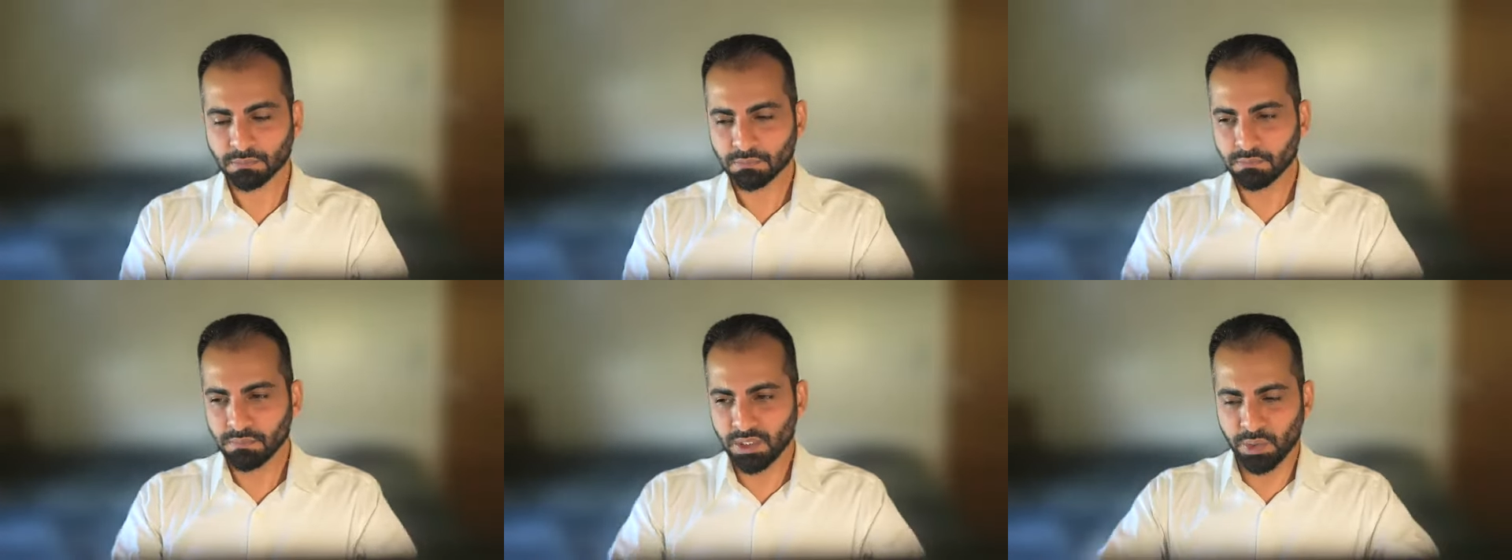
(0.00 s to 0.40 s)

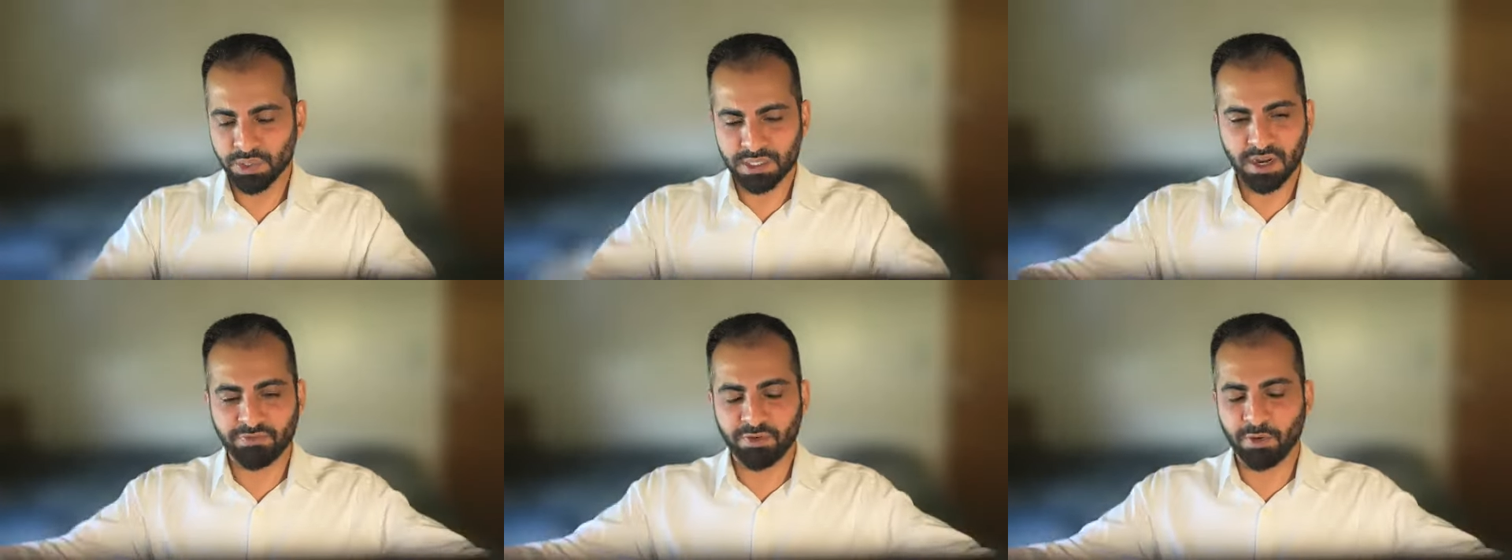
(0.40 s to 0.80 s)
So it's
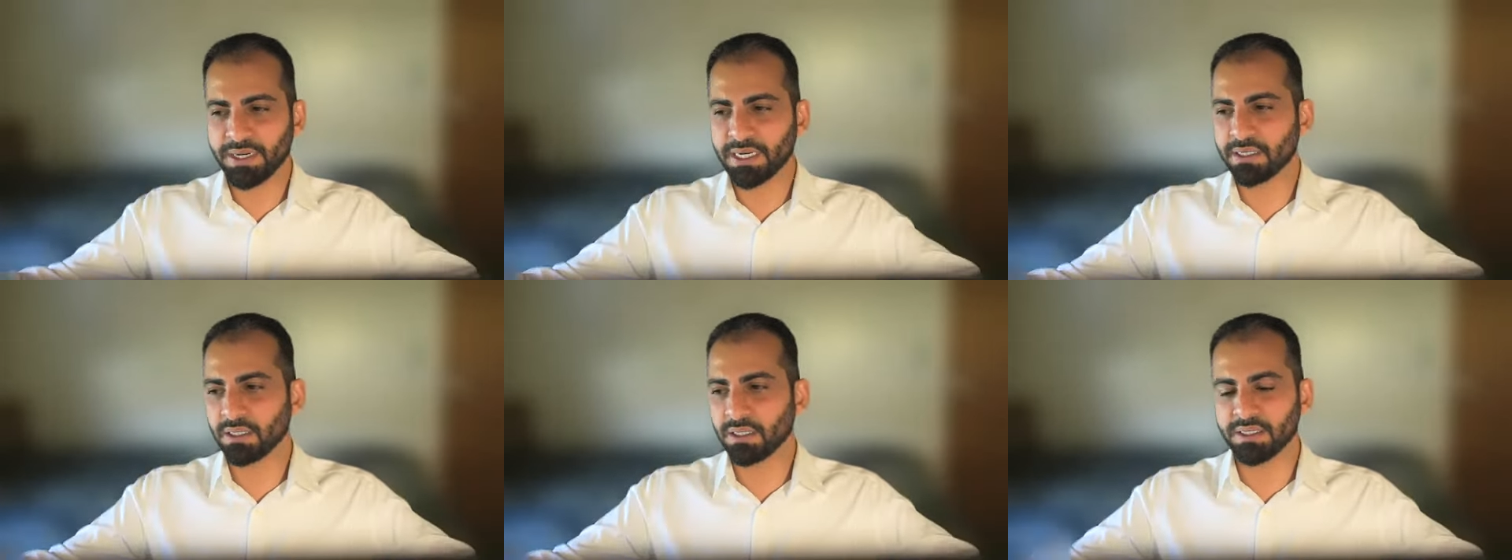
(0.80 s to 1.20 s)
not forbidden
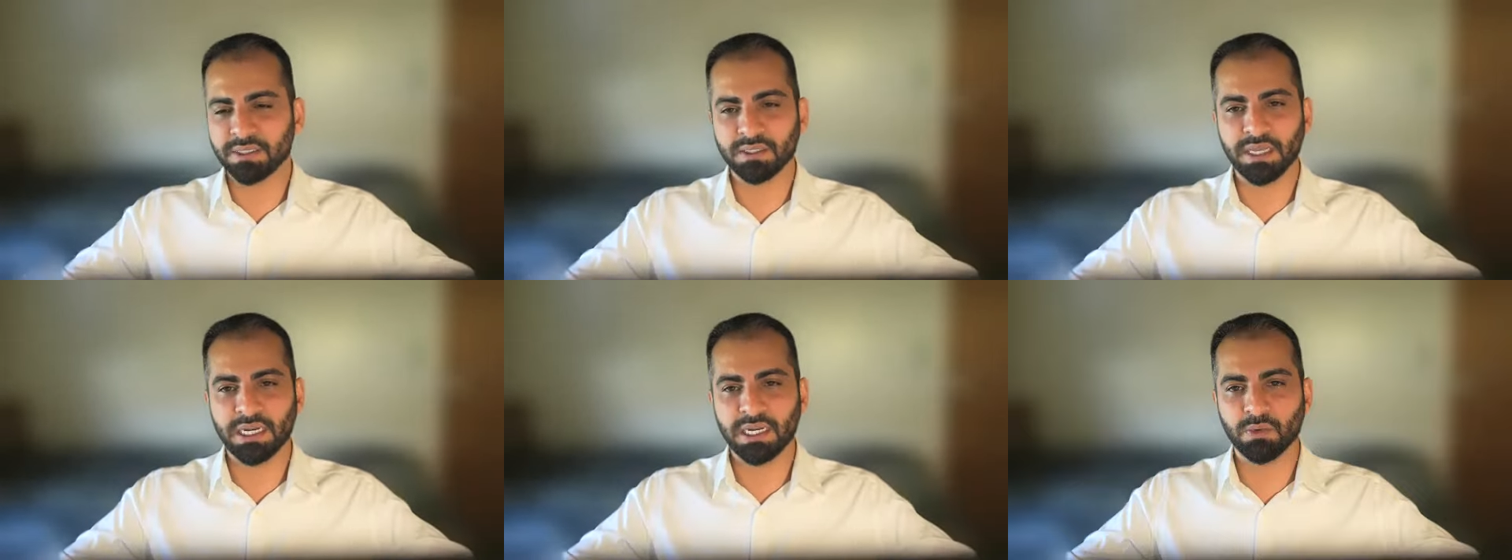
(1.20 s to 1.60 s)
to listen
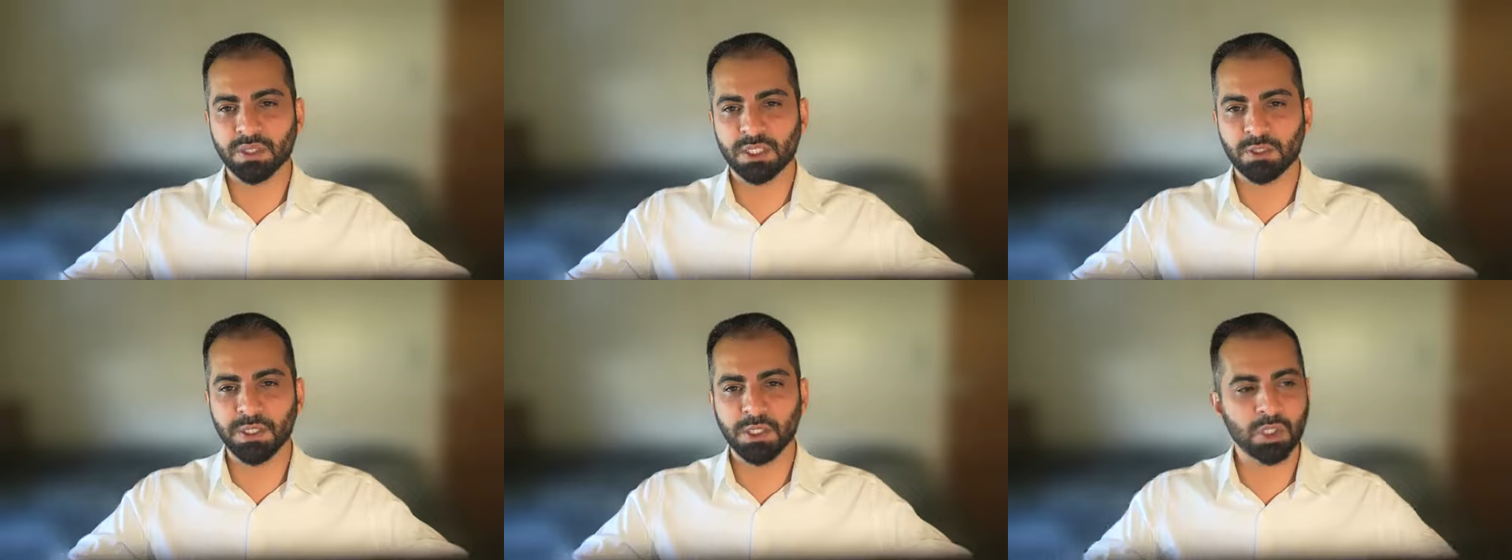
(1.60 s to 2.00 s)
to anyone's
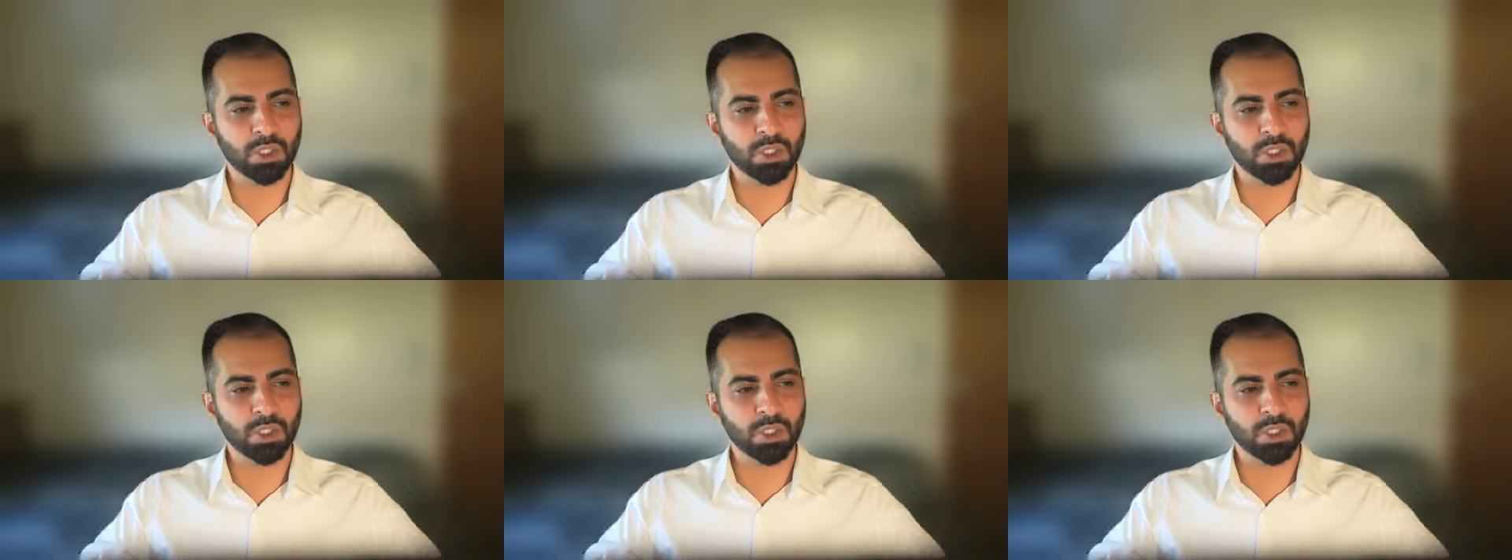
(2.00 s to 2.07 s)
speech.